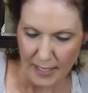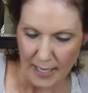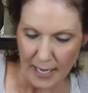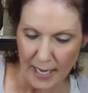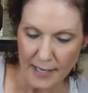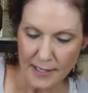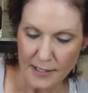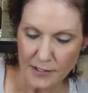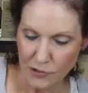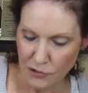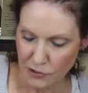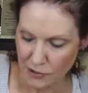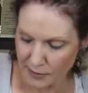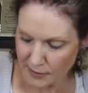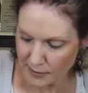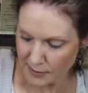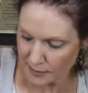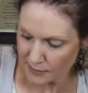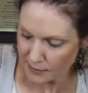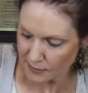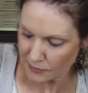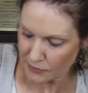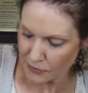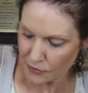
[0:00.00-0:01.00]
and it's
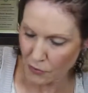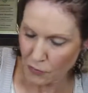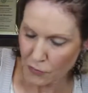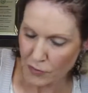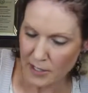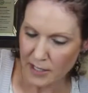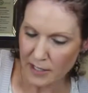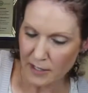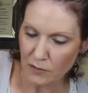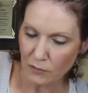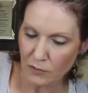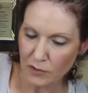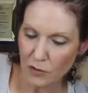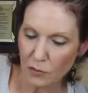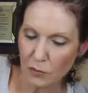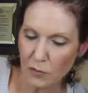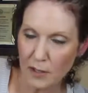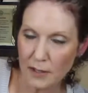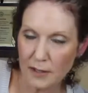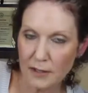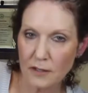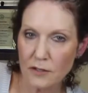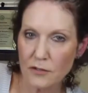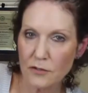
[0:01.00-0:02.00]
just sewn in with
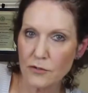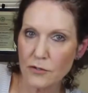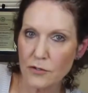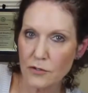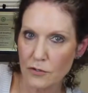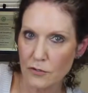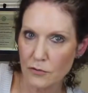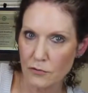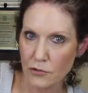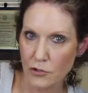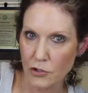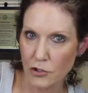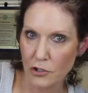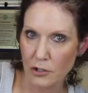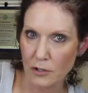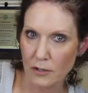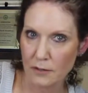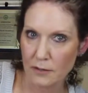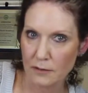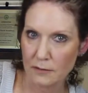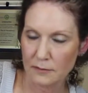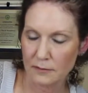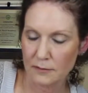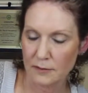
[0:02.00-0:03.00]
one little suture.